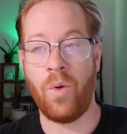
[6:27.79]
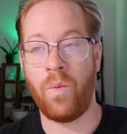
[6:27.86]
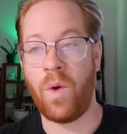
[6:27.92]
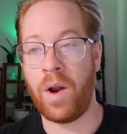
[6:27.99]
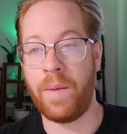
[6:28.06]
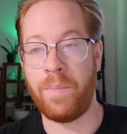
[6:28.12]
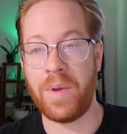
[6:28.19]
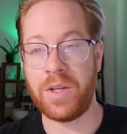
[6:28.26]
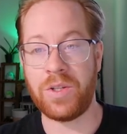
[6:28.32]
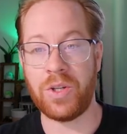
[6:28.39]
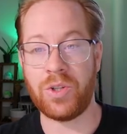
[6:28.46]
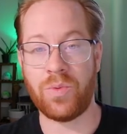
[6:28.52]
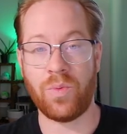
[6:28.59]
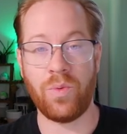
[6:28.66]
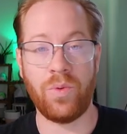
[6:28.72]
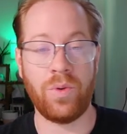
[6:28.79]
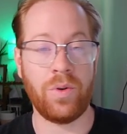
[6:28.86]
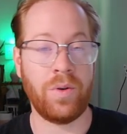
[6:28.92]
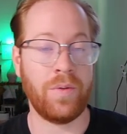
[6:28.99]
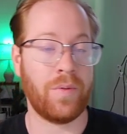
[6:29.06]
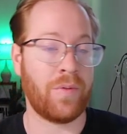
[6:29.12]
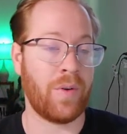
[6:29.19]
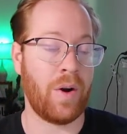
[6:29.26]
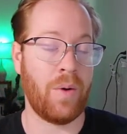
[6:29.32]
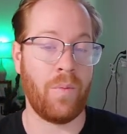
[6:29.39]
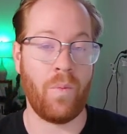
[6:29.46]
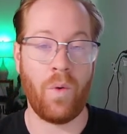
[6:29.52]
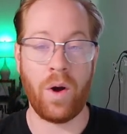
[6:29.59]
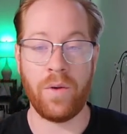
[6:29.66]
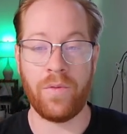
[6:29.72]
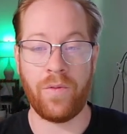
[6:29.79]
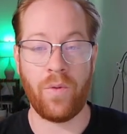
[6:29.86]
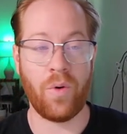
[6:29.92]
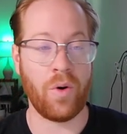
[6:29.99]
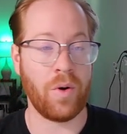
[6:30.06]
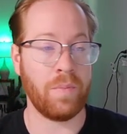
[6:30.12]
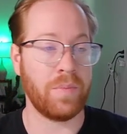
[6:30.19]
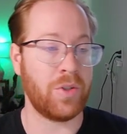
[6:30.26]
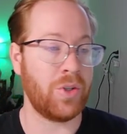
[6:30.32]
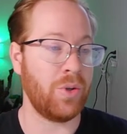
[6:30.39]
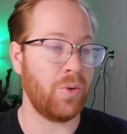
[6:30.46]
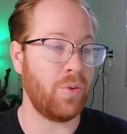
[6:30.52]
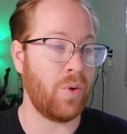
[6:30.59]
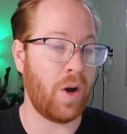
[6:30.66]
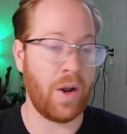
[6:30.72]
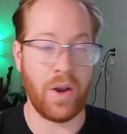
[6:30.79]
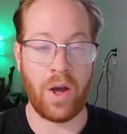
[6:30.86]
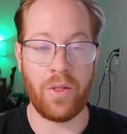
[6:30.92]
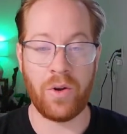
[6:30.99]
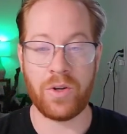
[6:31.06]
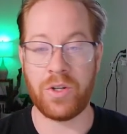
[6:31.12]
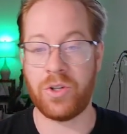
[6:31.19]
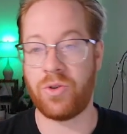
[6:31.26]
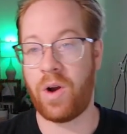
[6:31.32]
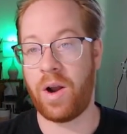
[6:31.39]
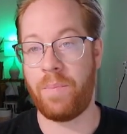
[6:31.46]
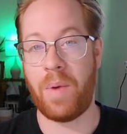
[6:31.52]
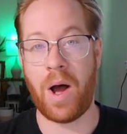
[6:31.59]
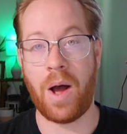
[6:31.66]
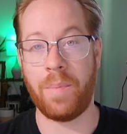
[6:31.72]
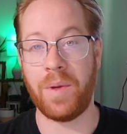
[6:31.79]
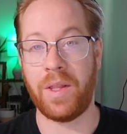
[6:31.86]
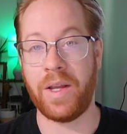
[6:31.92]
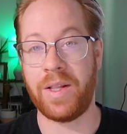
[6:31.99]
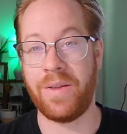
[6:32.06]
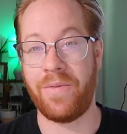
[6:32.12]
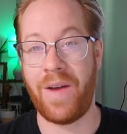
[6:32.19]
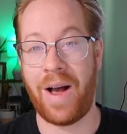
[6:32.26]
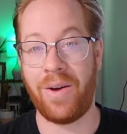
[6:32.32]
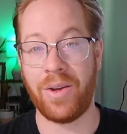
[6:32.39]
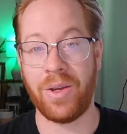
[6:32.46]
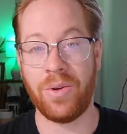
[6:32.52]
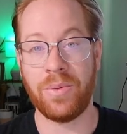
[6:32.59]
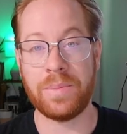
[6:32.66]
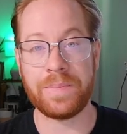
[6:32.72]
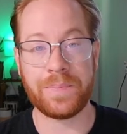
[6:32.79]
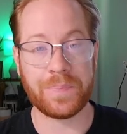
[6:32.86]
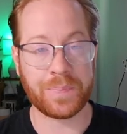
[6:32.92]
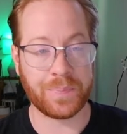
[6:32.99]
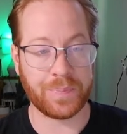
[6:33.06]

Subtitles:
run a business rule from one form to another to try to populate the value.